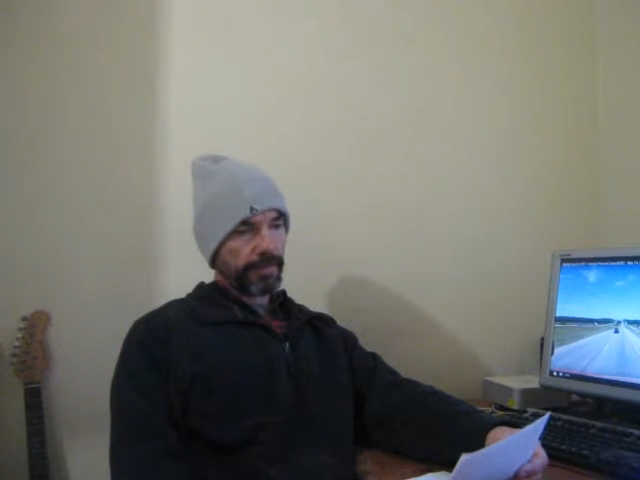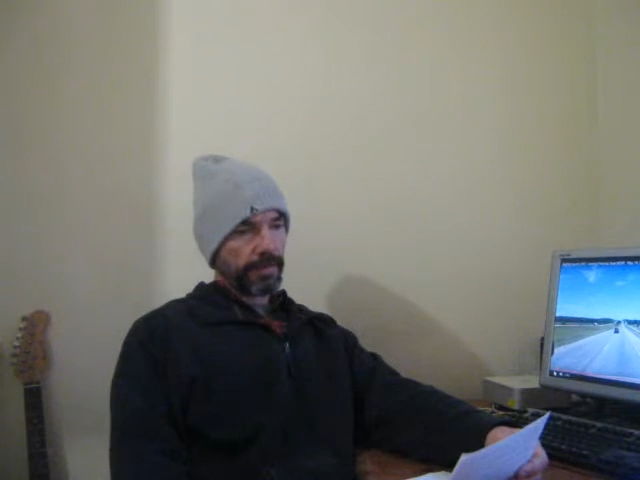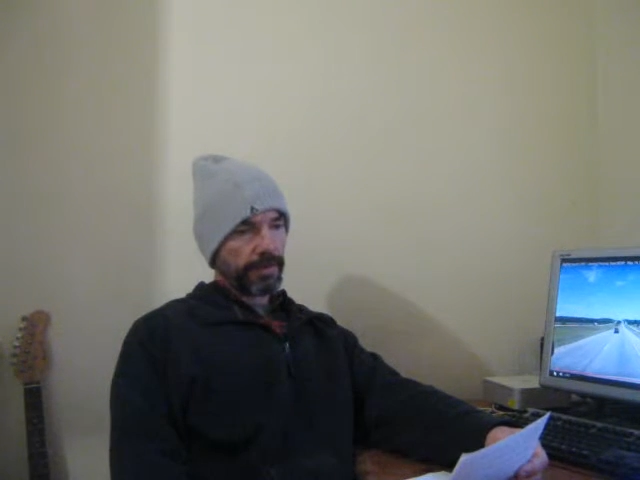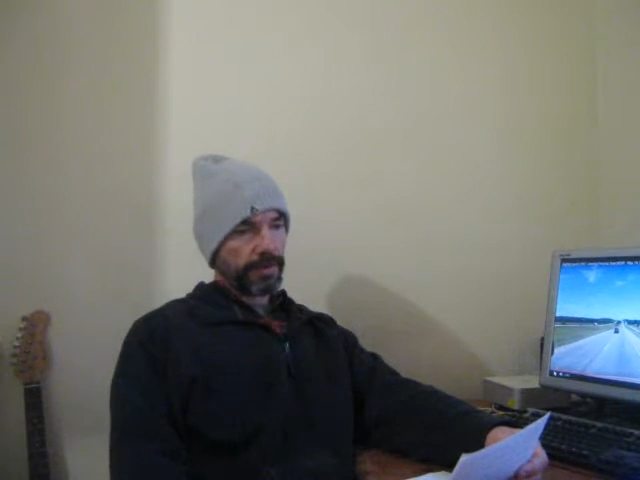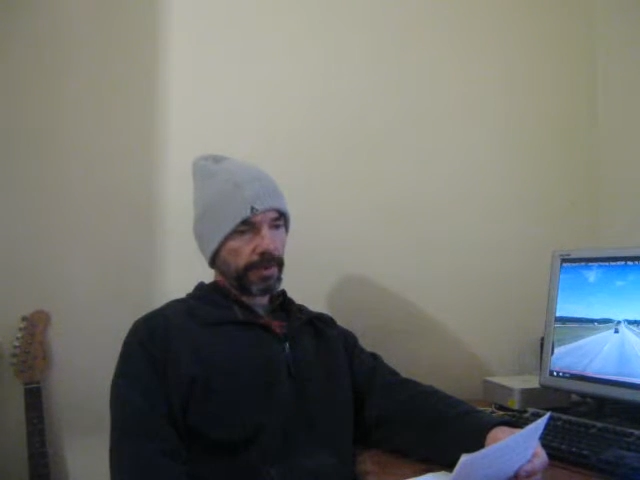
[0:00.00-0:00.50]

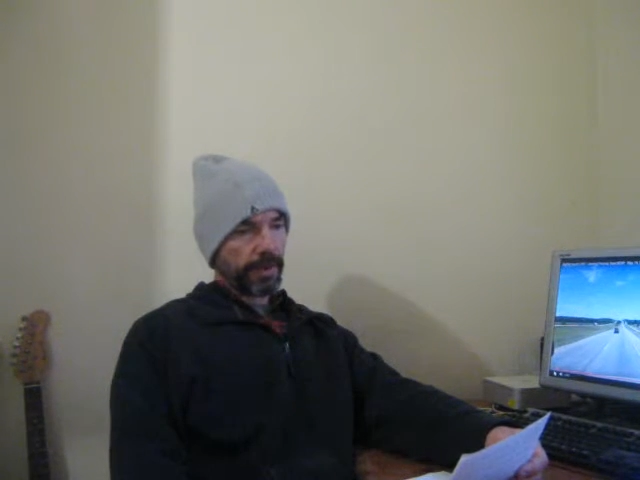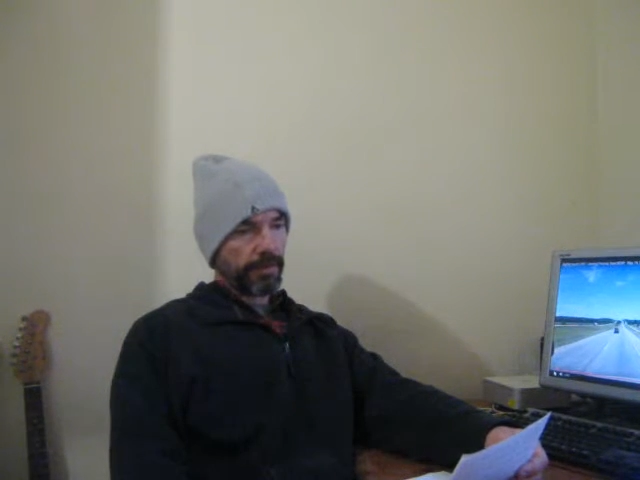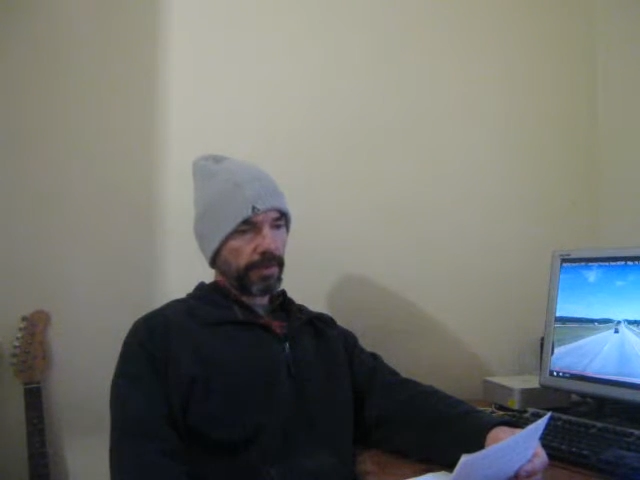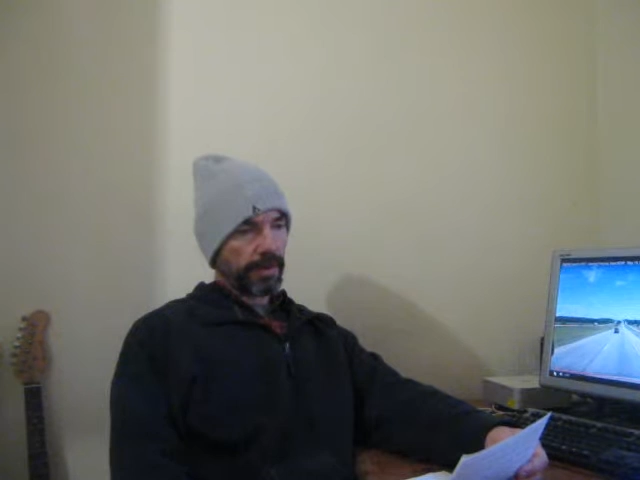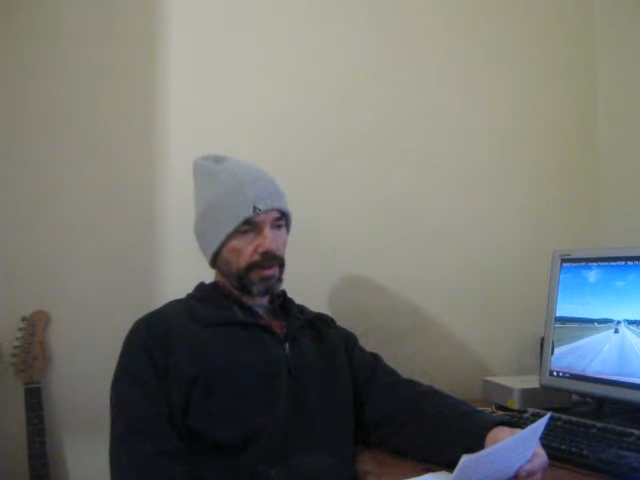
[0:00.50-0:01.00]

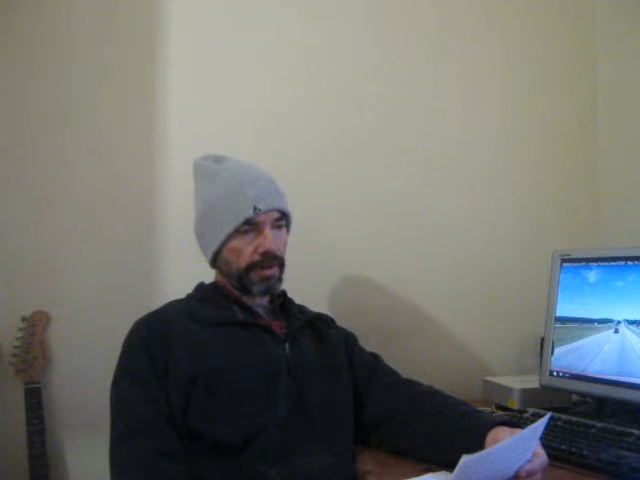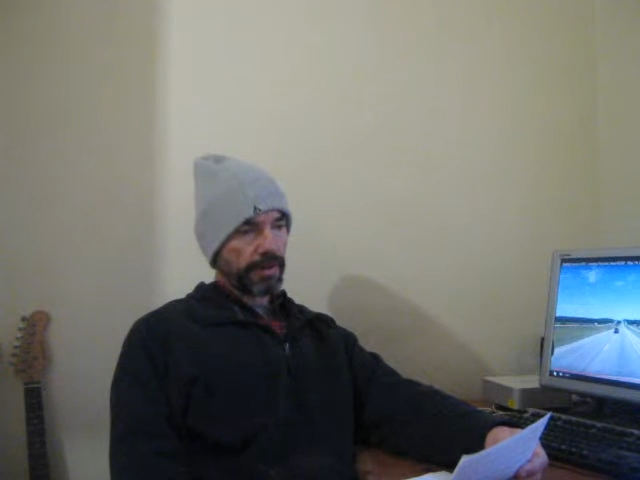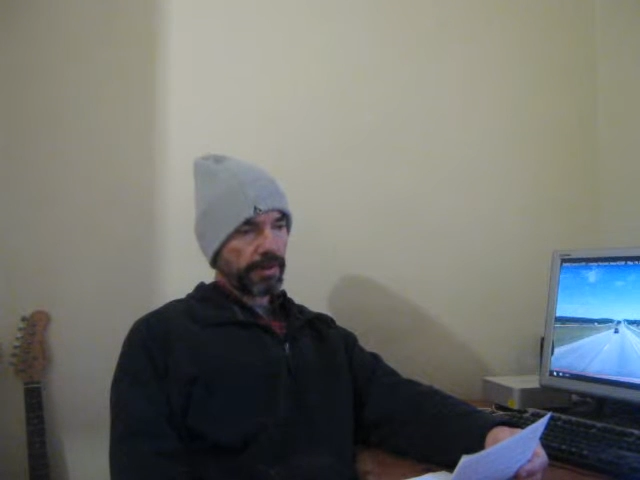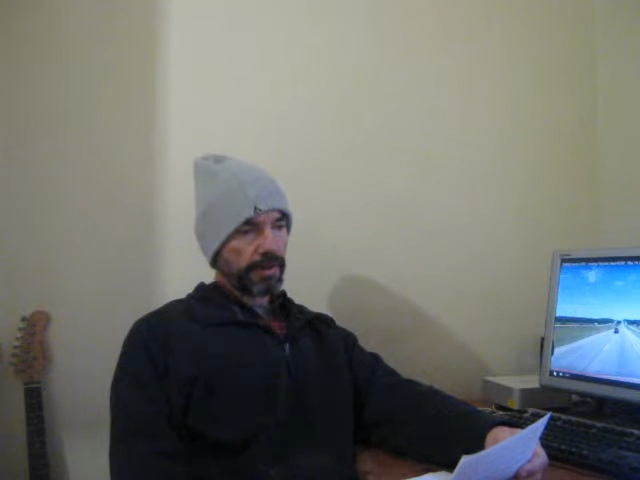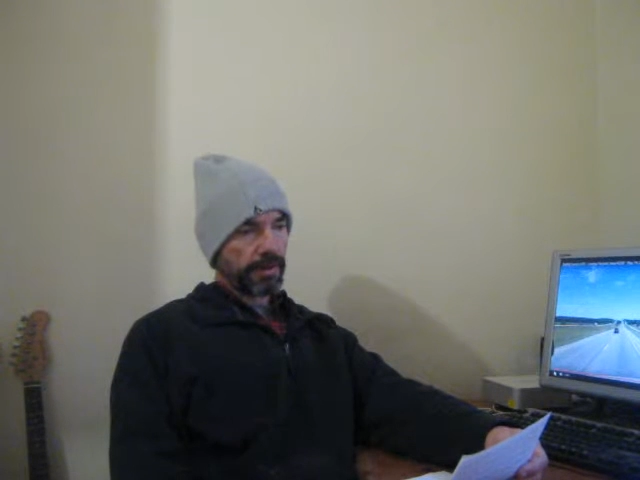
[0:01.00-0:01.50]
So
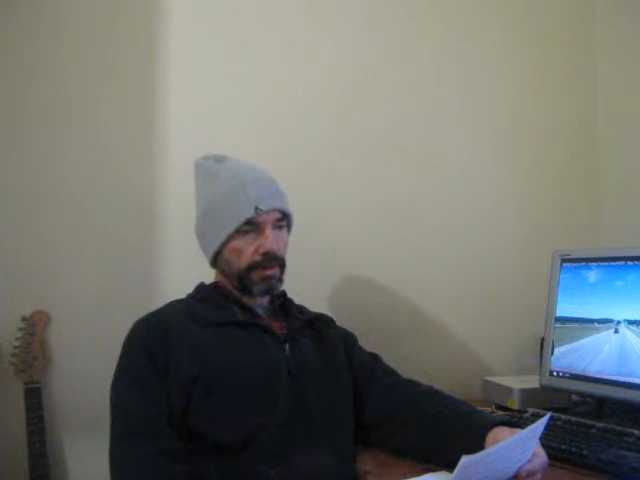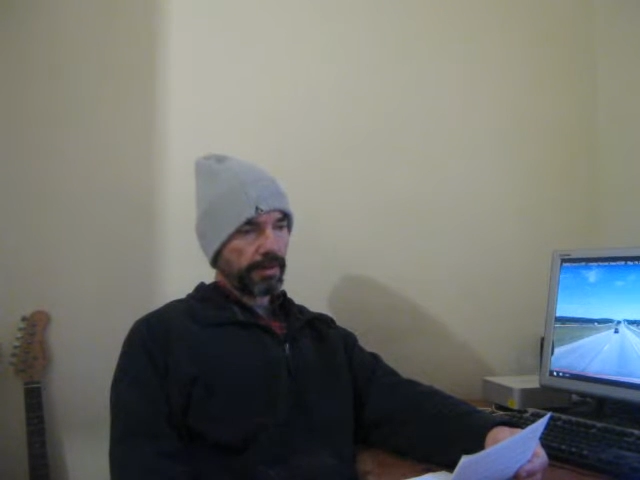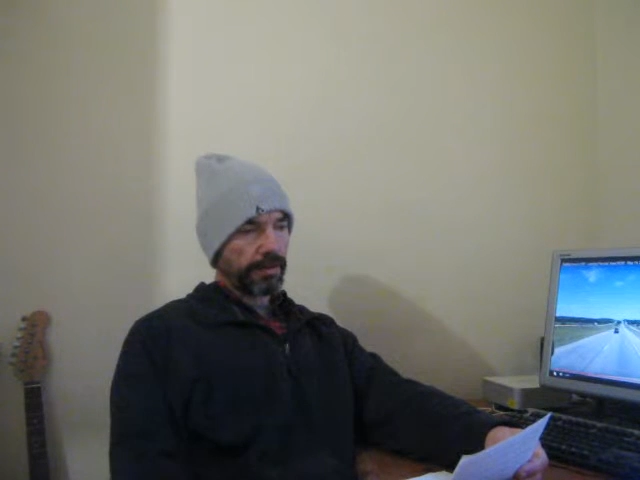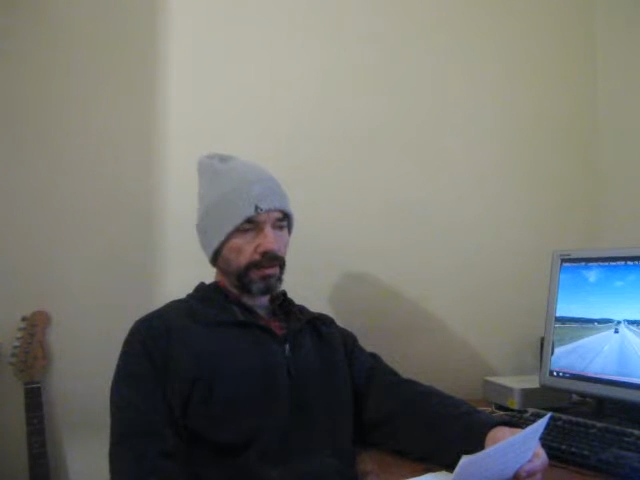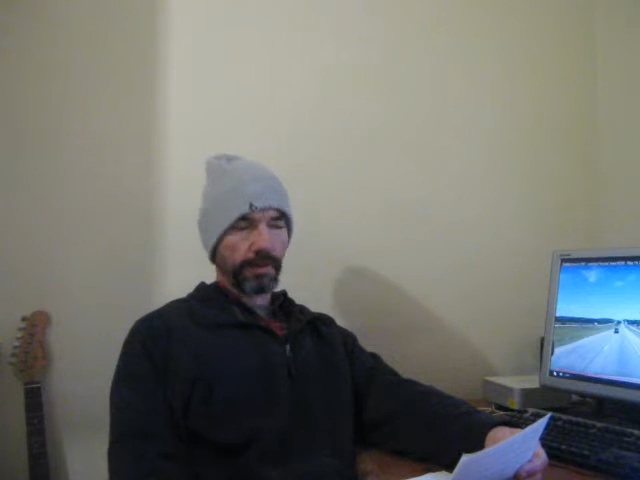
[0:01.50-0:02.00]

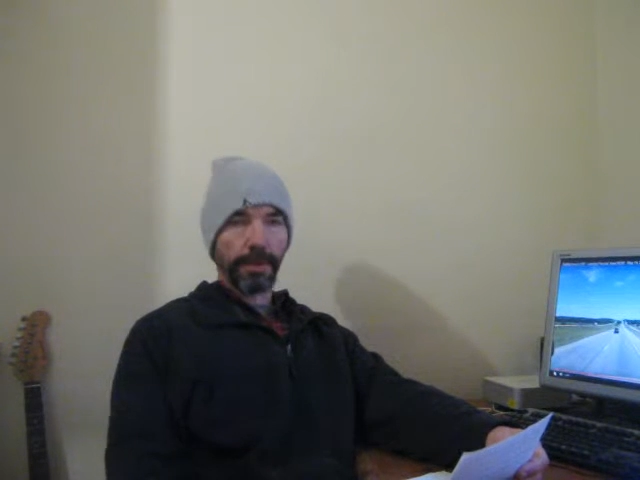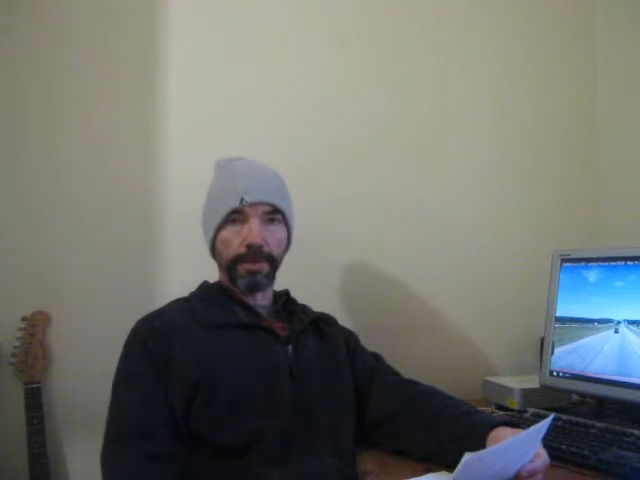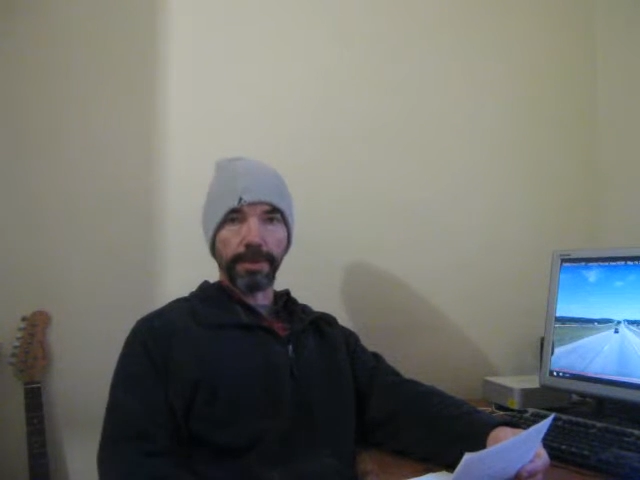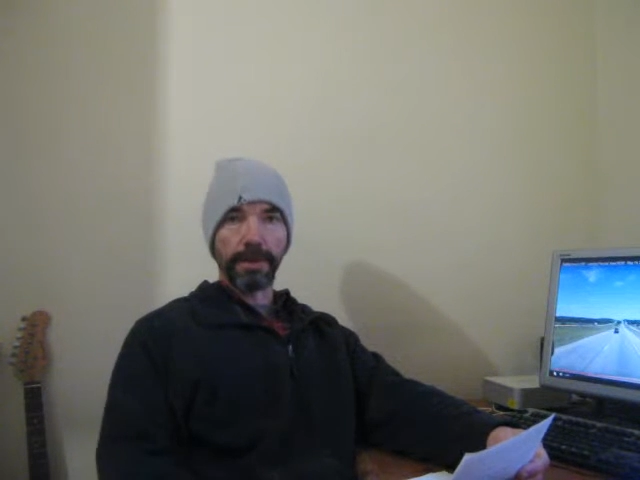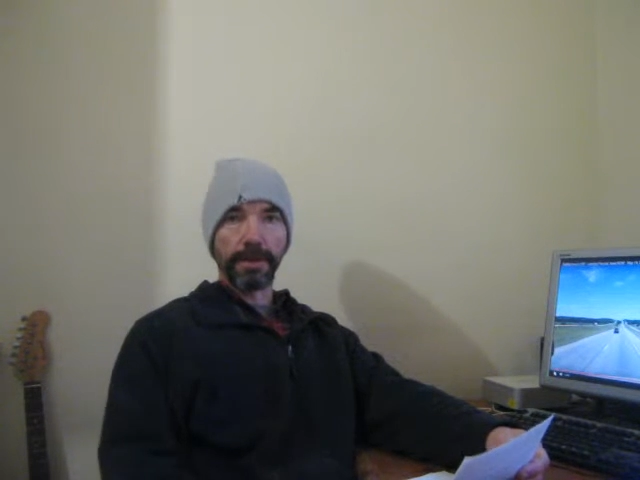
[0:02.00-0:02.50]
I'm
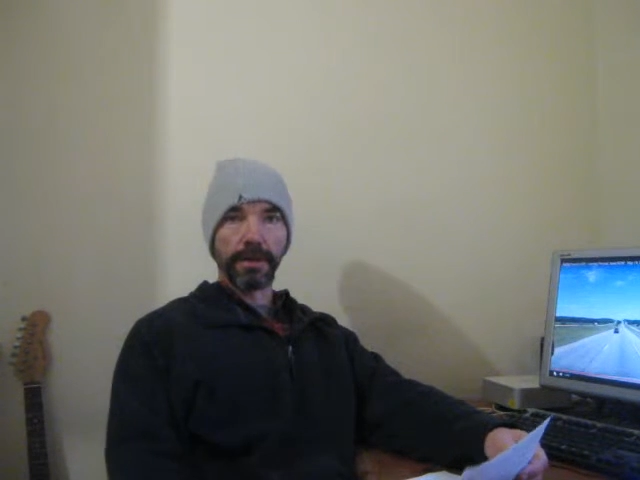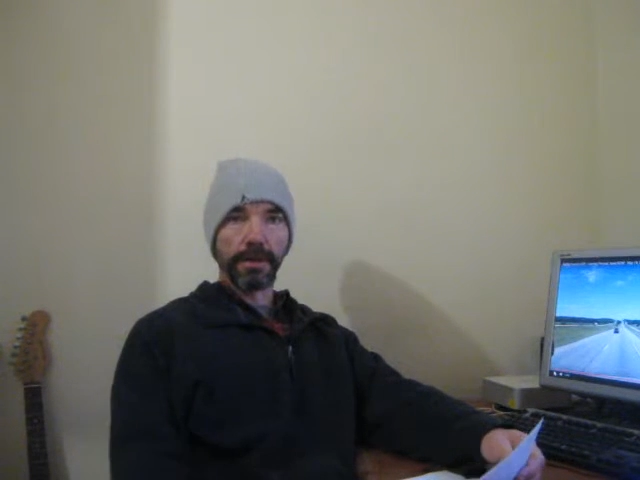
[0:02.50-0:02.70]
happy.